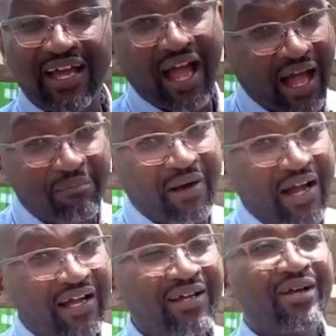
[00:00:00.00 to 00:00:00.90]

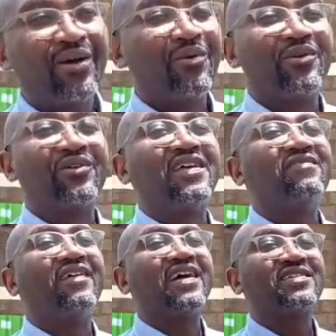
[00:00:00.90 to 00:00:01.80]
ABBA will
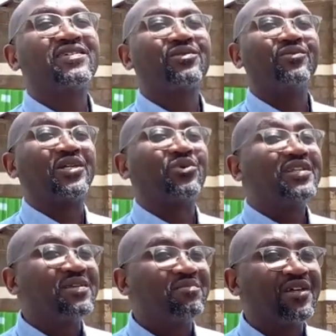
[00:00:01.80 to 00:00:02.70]
give us
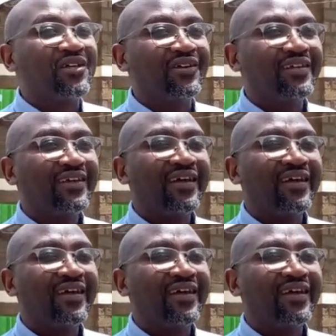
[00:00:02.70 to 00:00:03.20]
120 million,